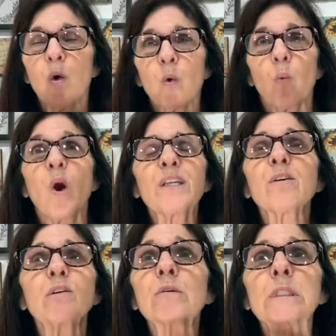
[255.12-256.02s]
When you
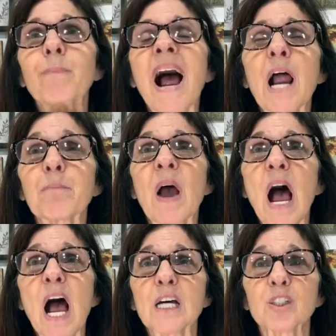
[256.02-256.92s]
use Mod
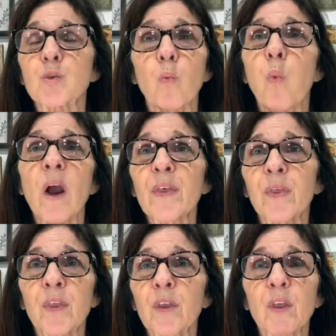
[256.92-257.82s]
Podge with
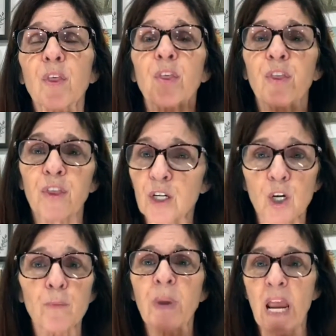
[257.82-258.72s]

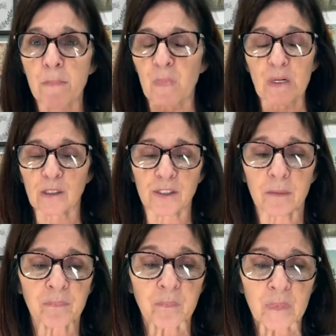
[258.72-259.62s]
thinner papers,
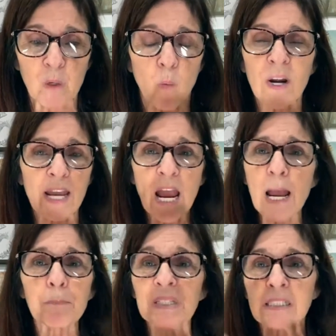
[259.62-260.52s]
what
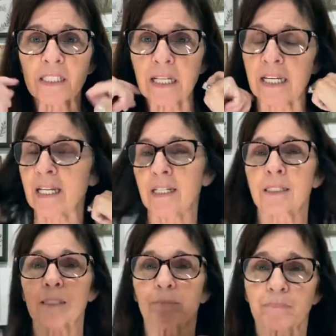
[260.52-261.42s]
happens
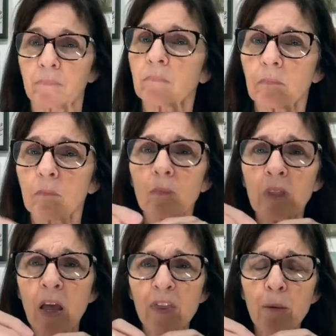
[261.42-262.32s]
is
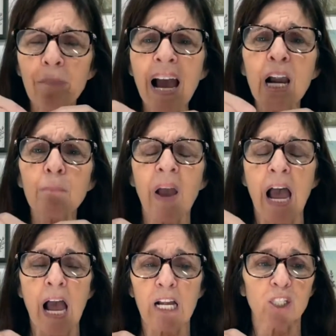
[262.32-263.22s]
the Mod
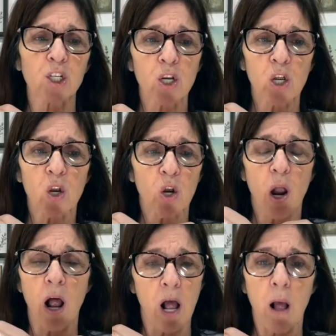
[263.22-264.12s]
Podge
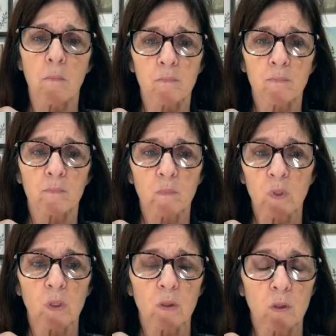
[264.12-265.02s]
um,
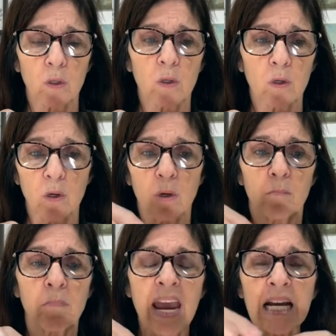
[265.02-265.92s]

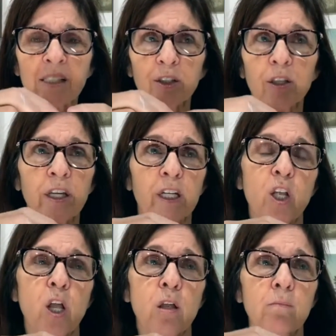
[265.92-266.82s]
makes
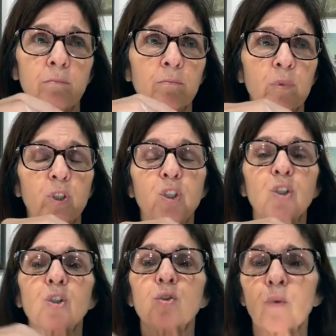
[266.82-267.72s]
little
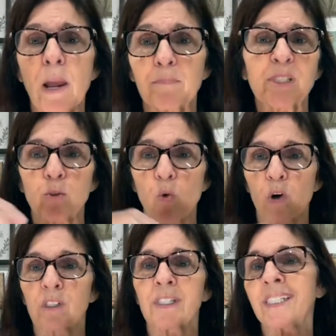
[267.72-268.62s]
strips or
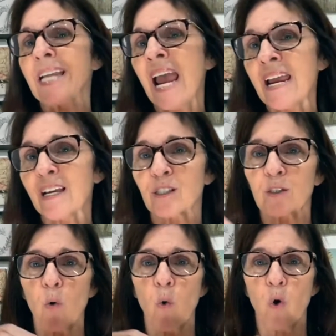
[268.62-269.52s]
snakes
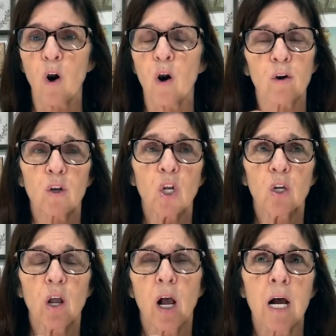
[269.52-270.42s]
or
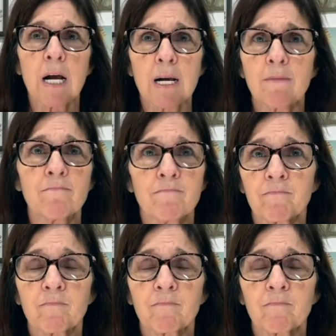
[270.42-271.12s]
um,